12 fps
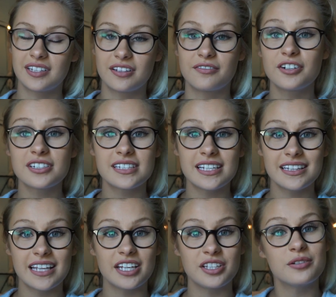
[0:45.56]
First
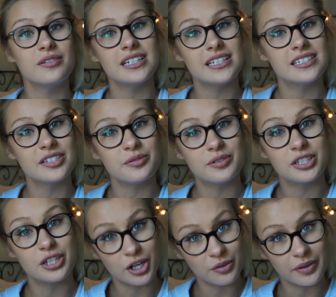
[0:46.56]
thing that you need to
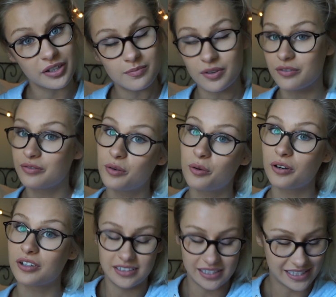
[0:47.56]
determine
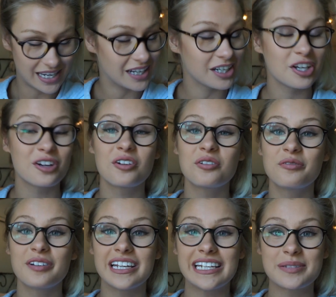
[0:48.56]
before designing your own
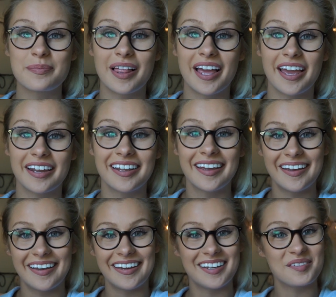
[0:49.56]
fitness plan
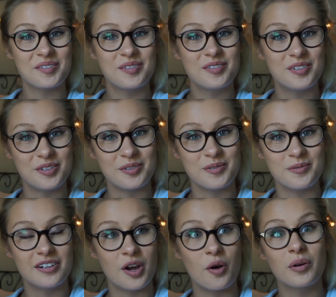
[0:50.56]
is
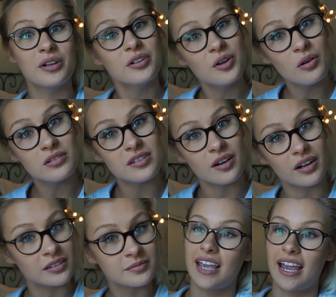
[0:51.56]
to know what your goals
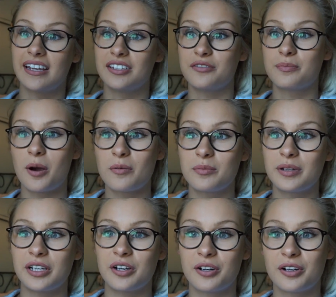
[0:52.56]
are. And you've
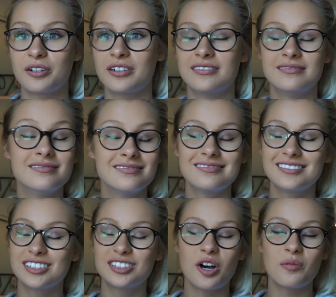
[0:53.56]
probably heard
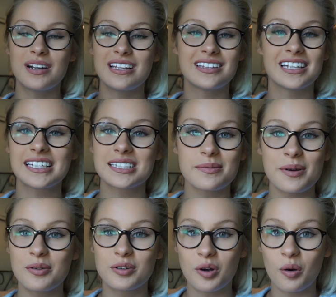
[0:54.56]
so many things
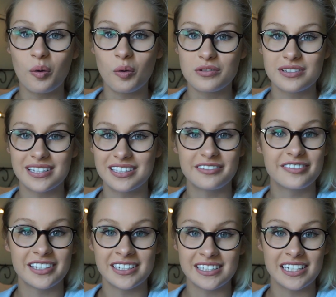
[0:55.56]
about goals in the
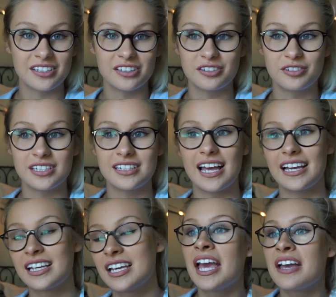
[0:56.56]
fitness industry,
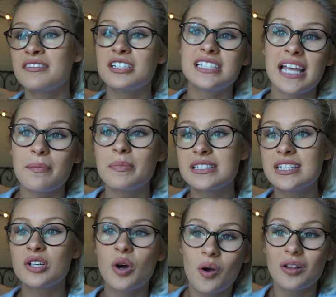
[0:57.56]
like every step is
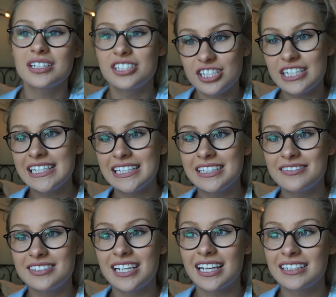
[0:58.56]
the goal
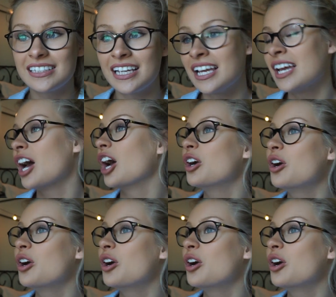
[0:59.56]
achieved and a